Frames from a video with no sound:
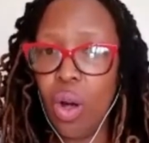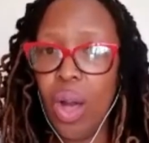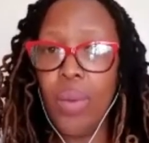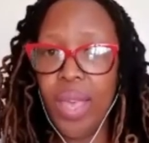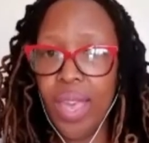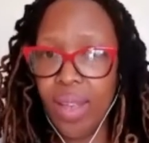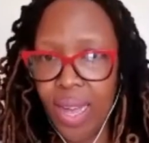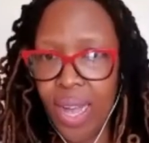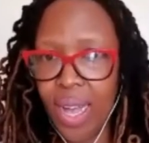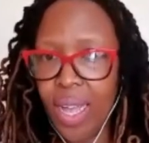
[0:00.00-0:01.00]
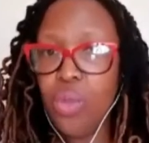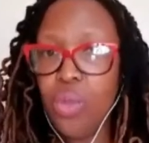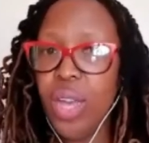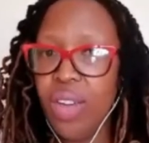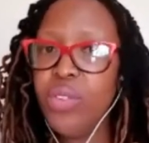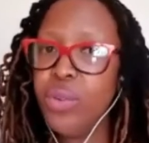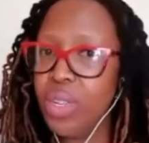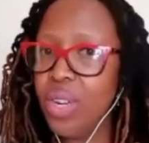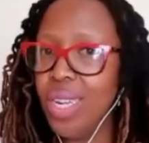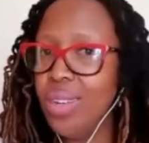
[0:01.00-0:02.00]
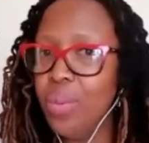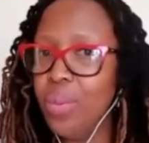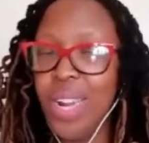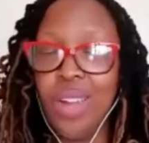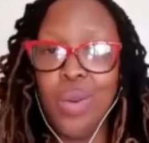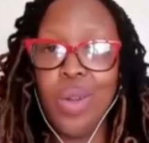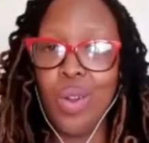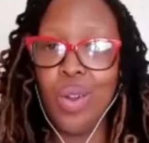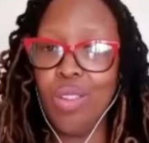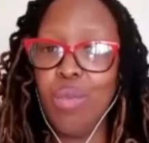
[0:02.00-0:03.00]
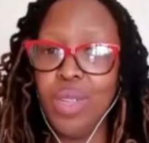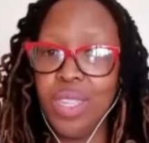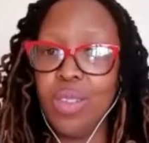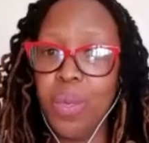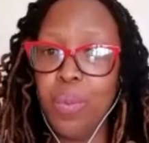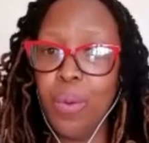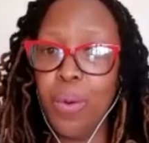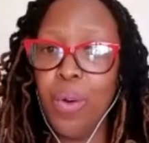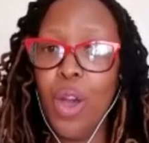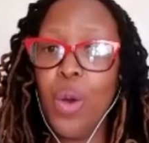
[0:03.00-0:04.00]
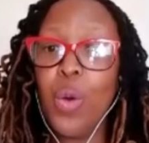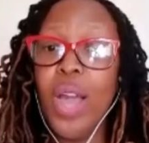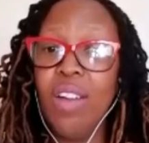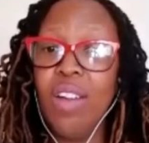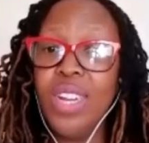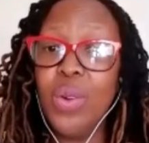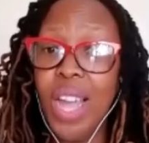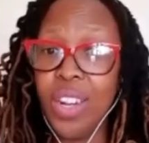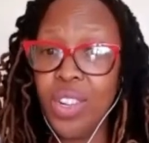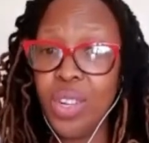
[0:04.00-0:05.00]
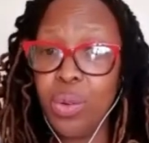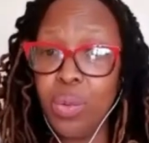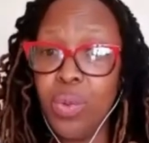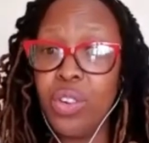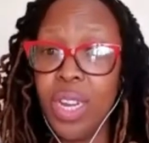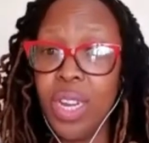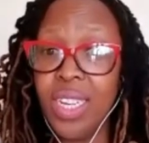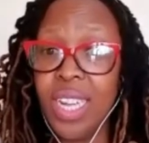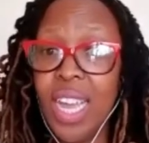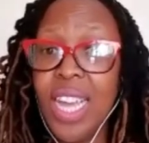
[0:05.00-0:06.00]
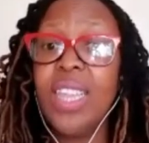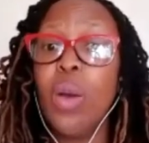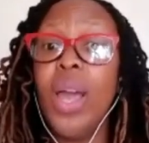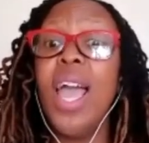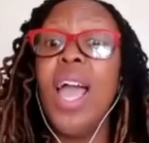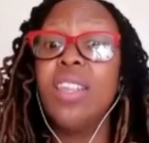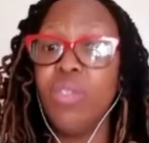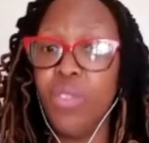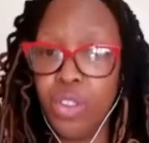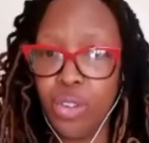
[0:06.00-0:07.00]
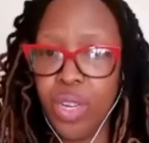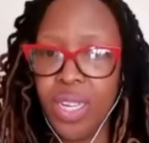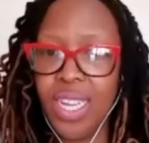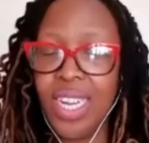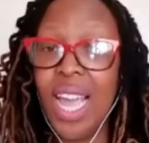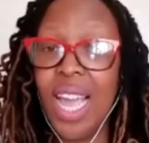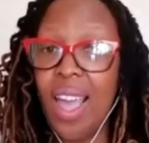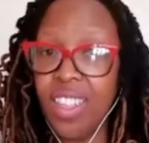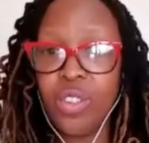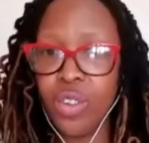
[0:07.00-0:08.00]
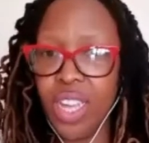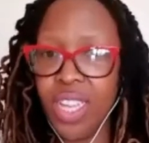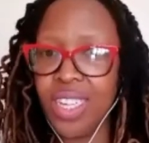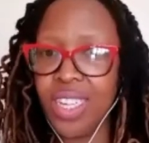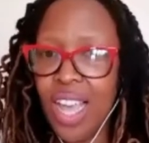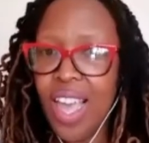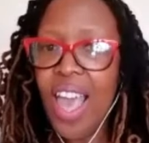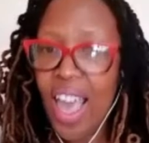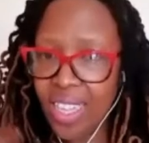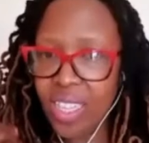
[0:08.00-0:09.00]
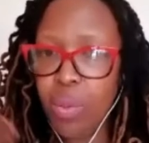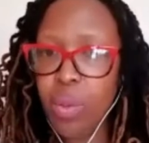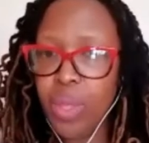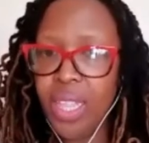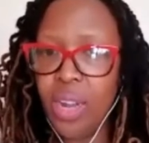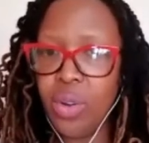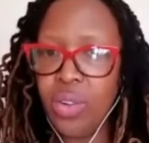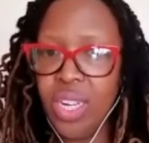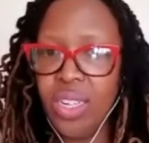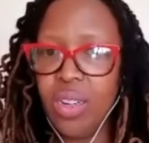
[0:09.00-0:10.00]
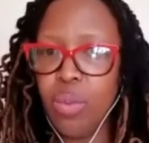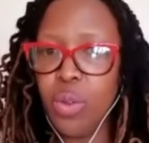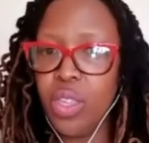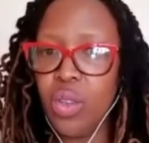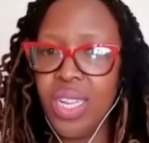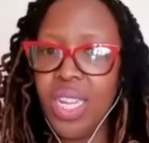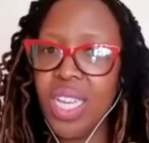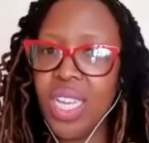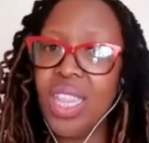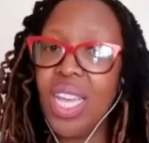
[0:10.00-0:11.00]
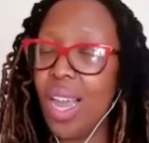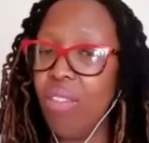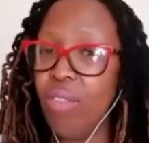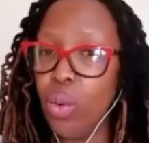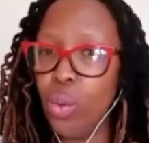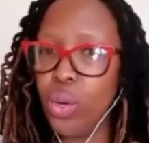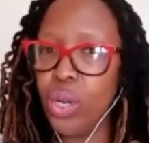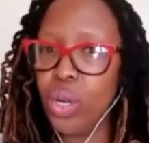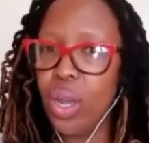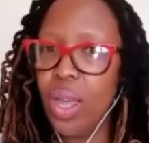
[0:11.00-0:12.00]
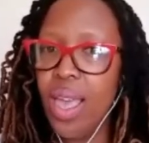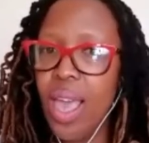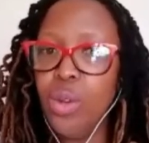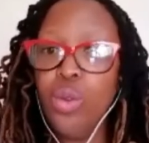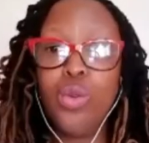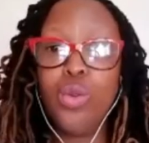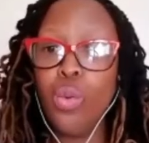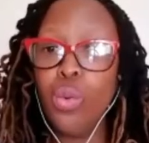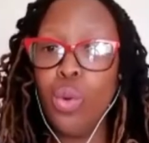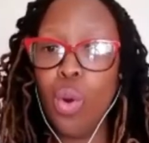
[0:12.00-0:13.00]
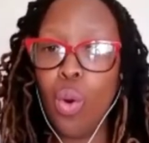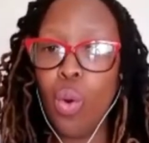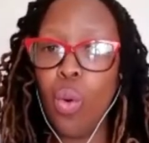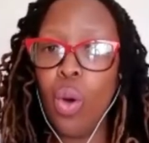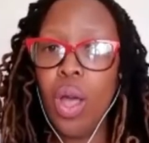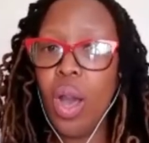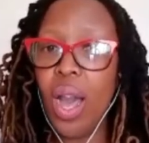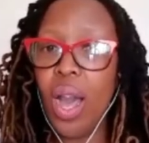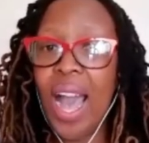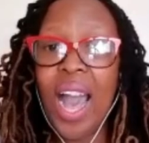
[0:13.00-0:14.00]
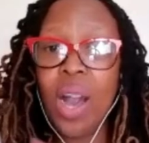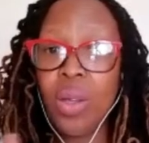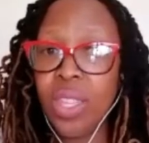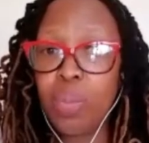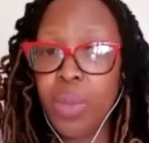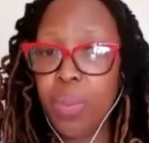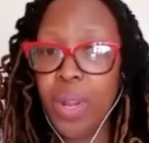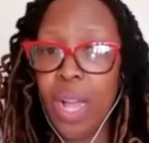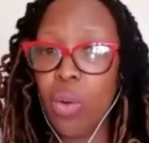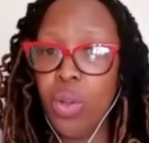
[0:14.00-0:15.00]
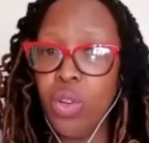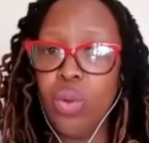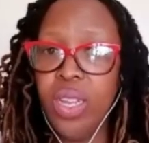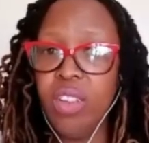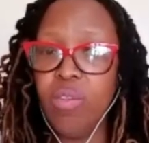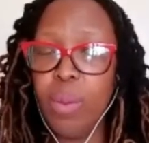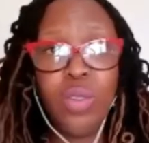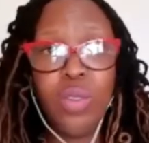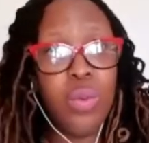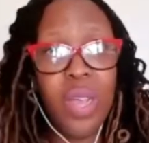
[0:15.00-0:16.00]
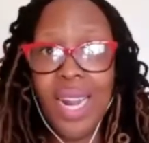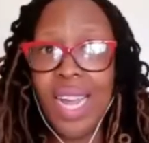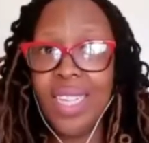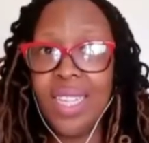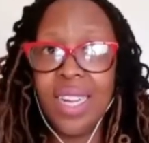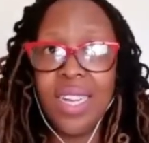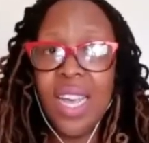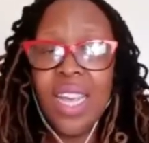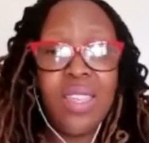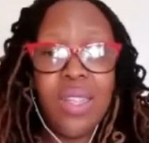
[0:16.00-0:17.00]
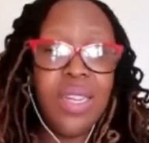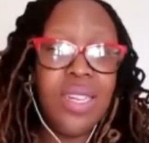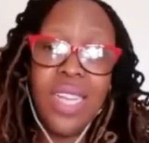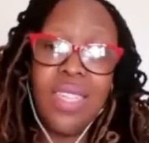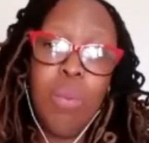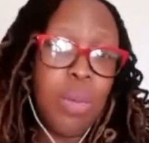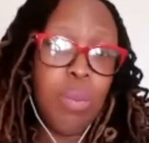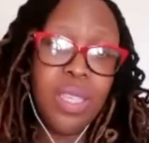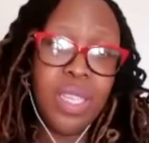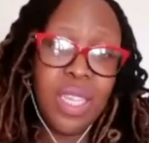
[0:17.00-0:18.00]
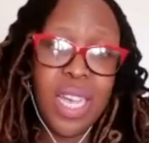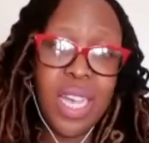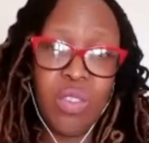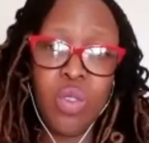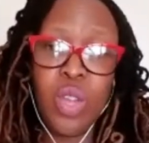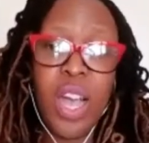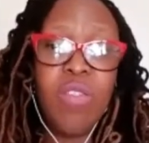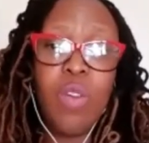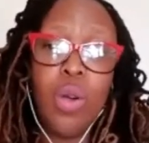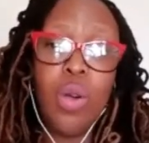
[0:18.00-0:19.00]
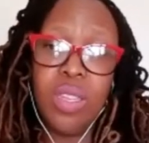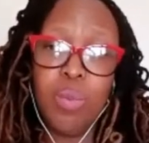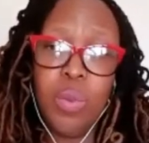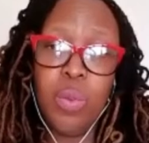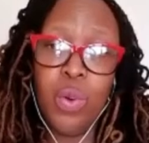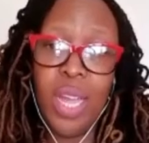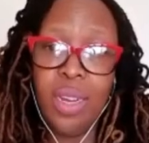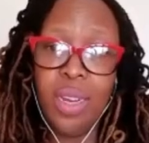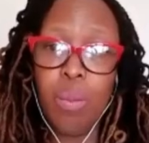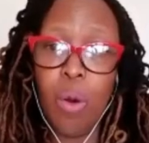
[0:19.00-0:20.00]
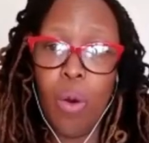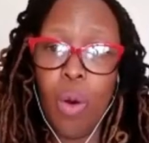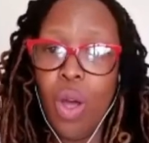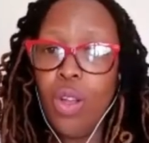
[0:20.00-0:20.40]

However, you have to retrench people. I know a lot of business people who had to retrench. They were as frustrated, as stressed as the people that are retrenching, because you are taking their livelihood and you don't know how these people are going to live. But you realize that it doesn't make business sense to have all these people anymore.